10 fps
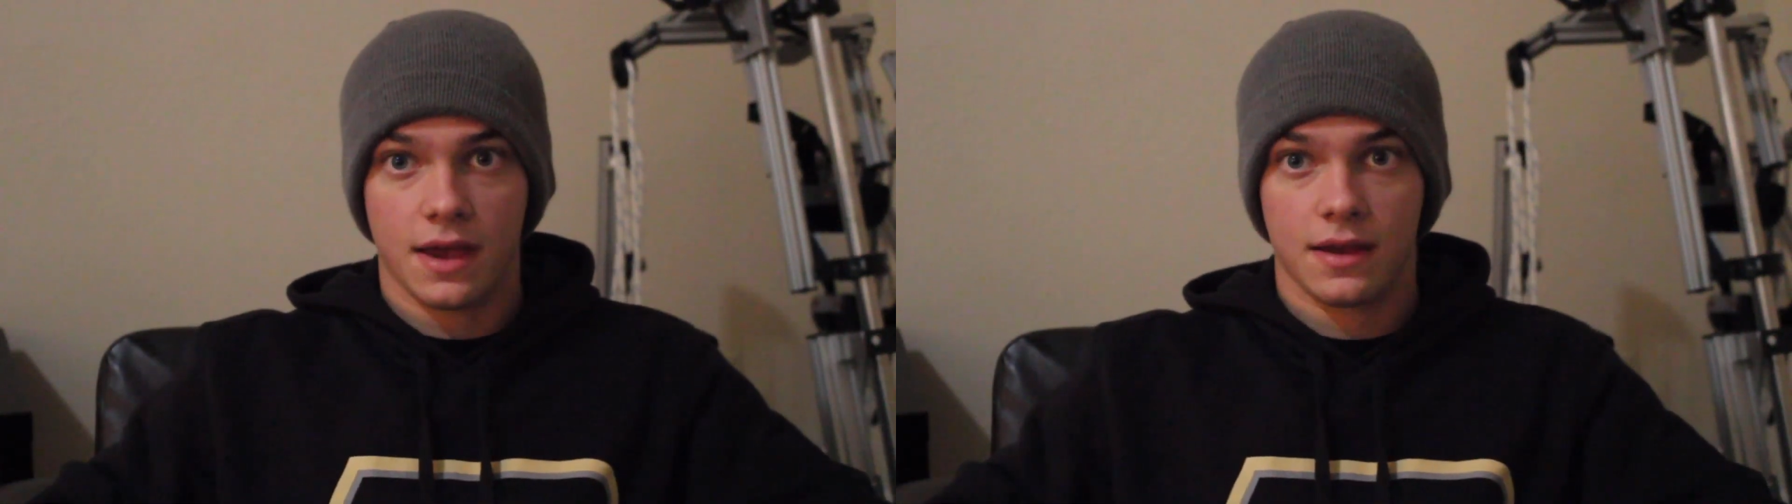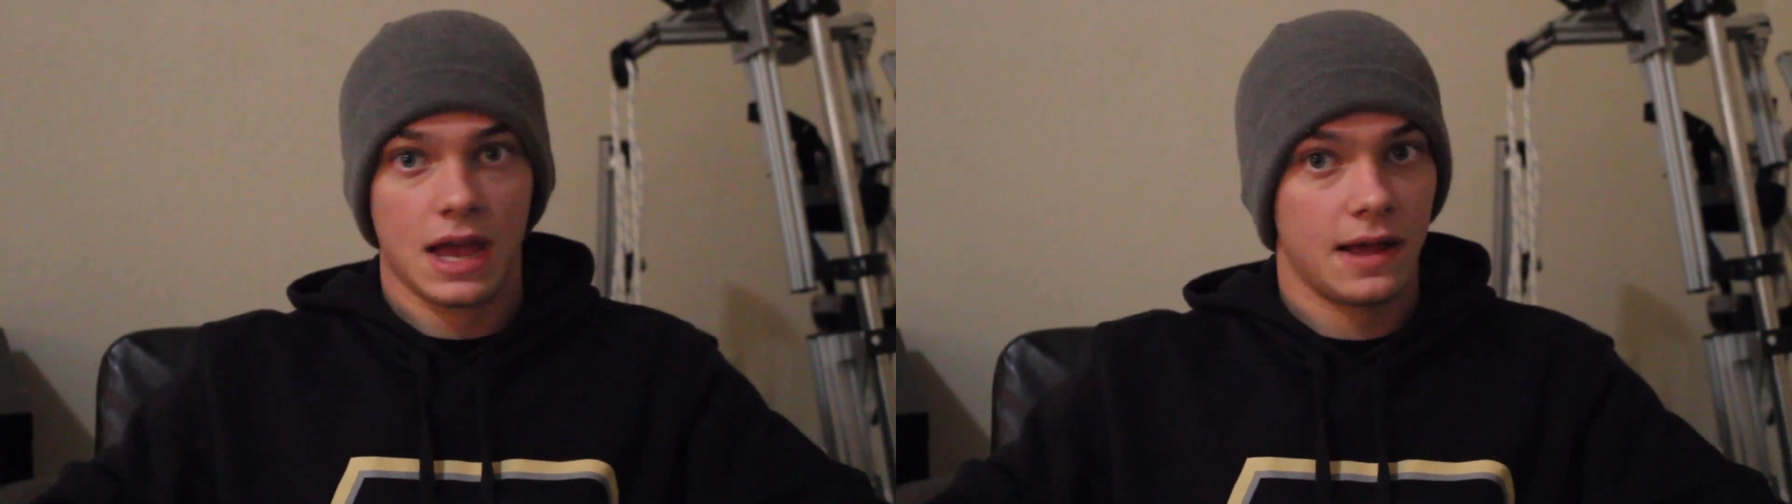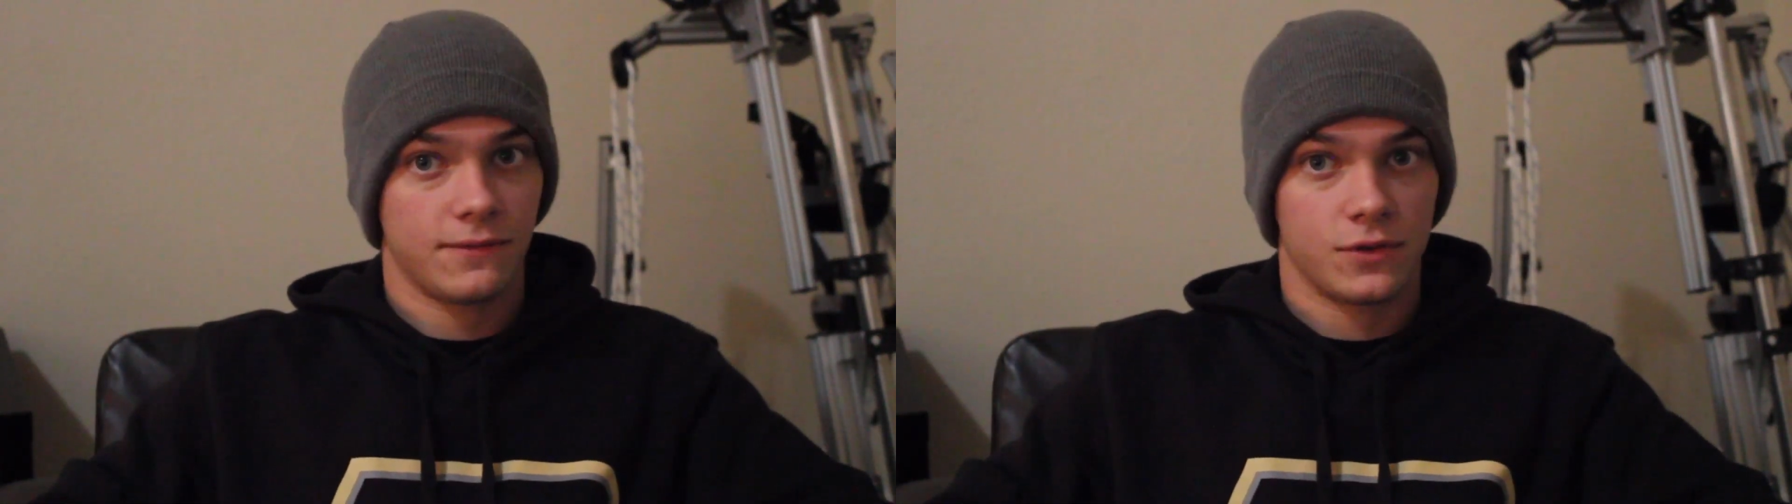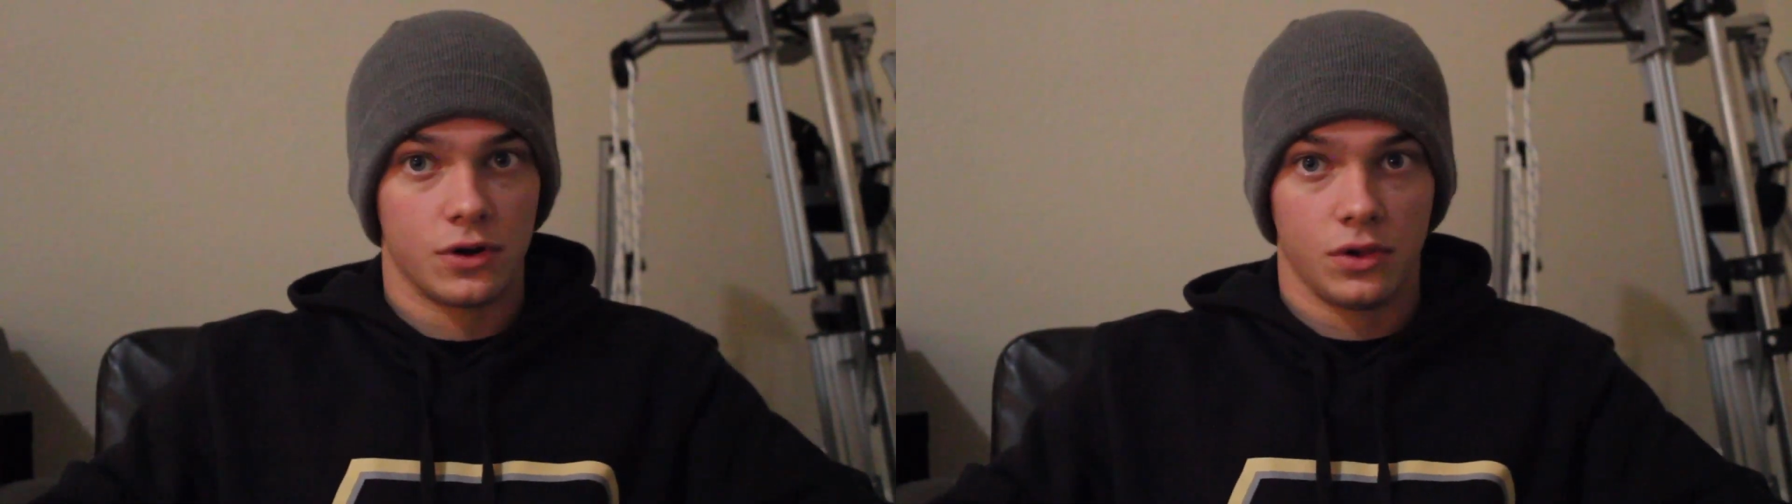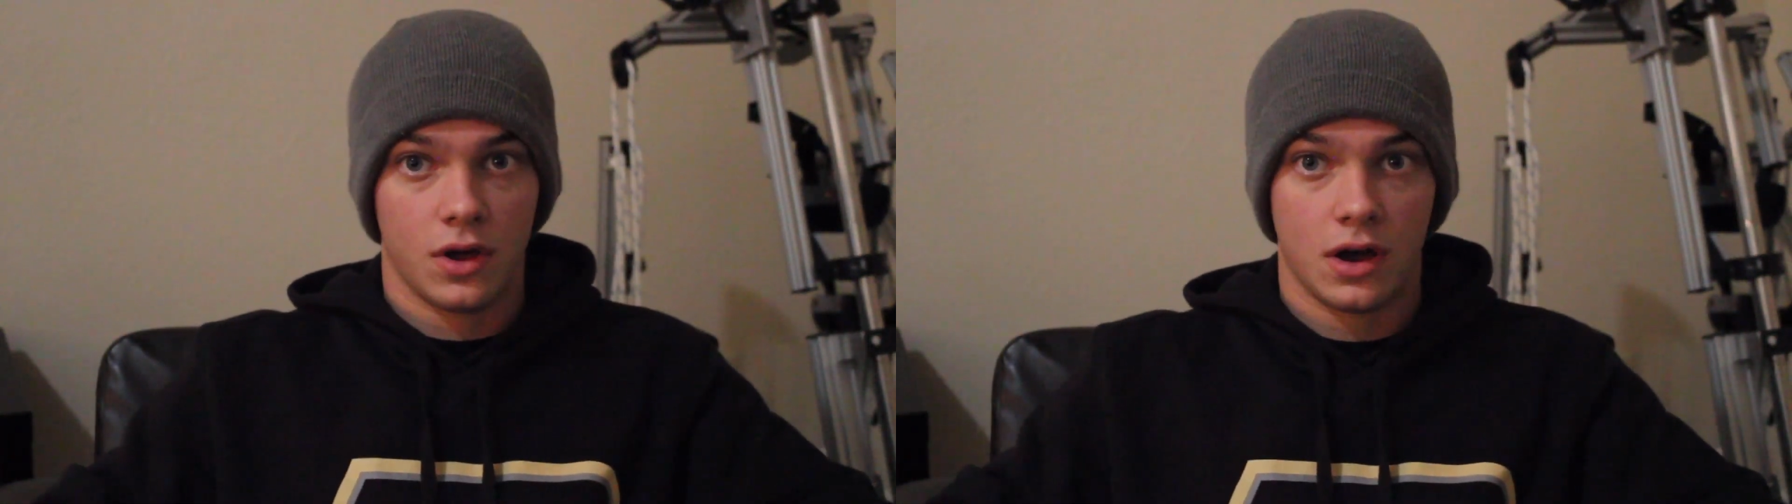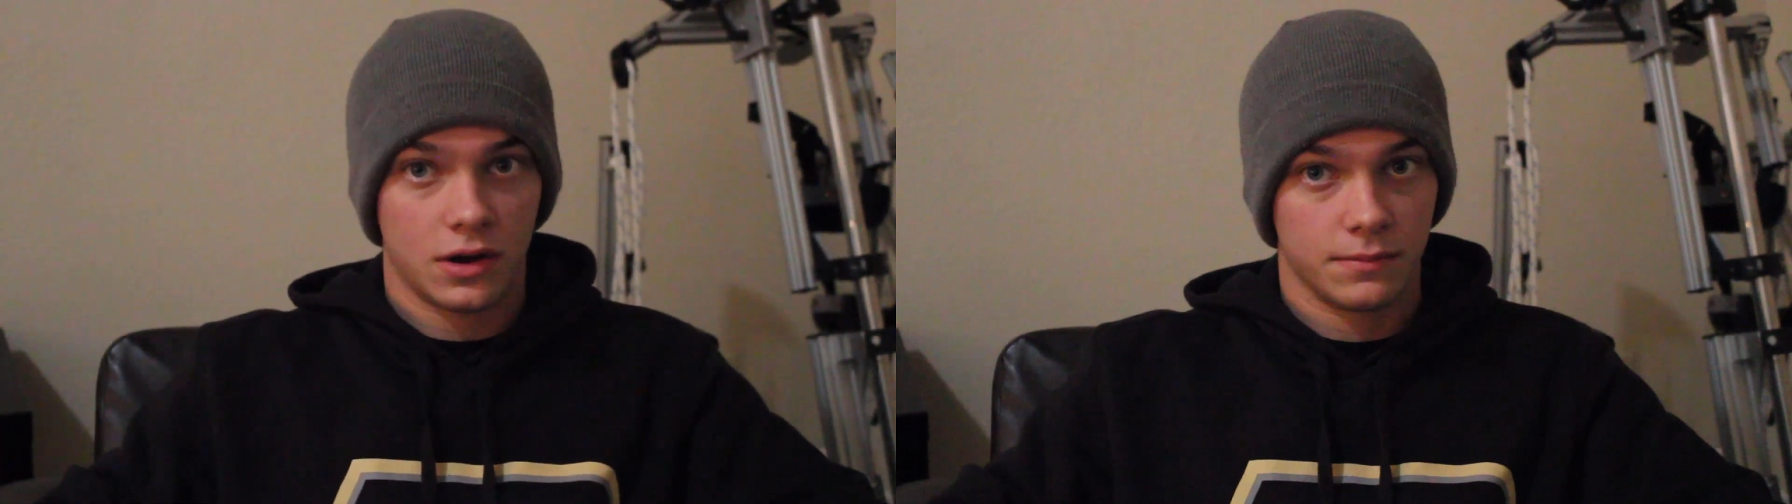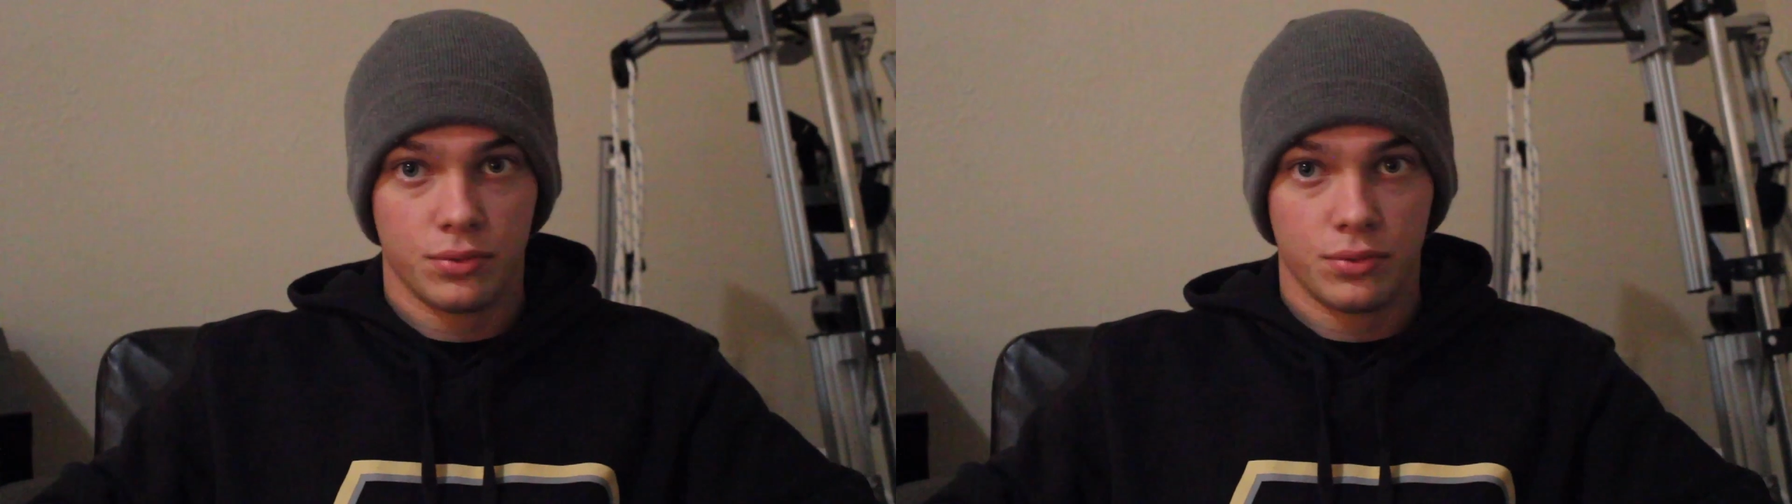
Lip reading: after a long